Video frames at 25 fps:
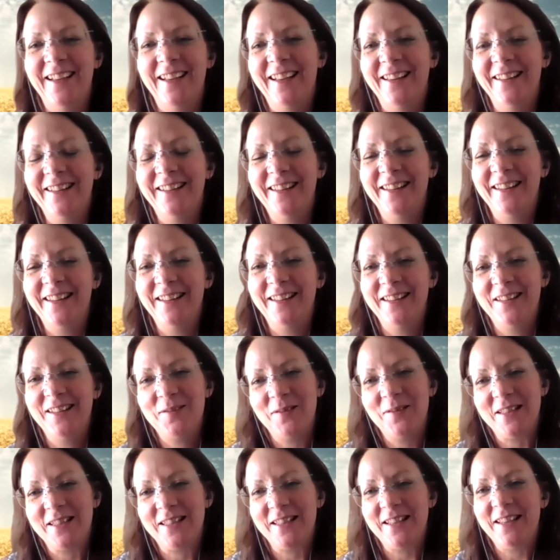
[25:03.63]
And
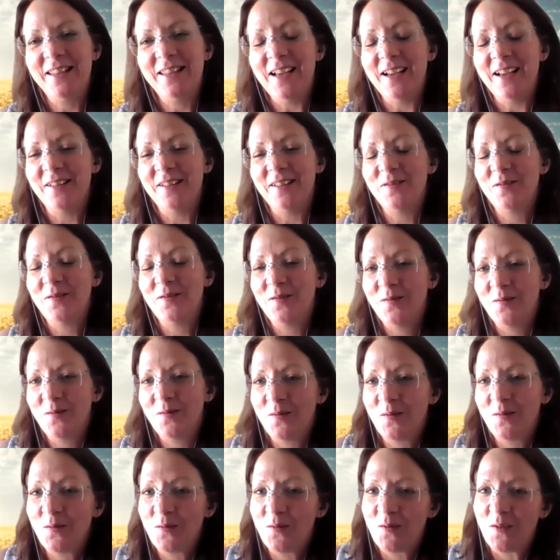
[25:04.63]
this was, a
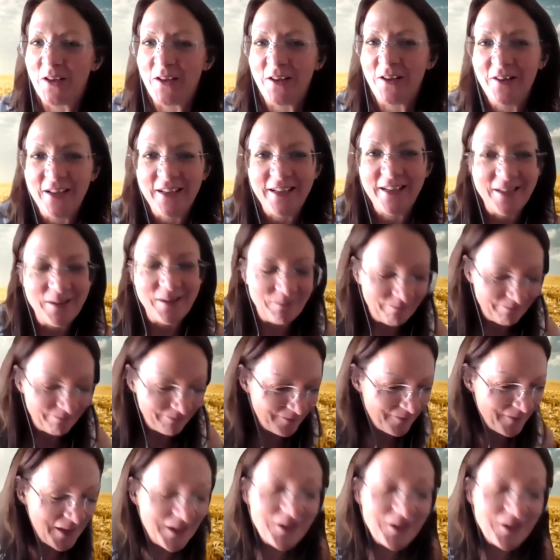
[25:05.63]
very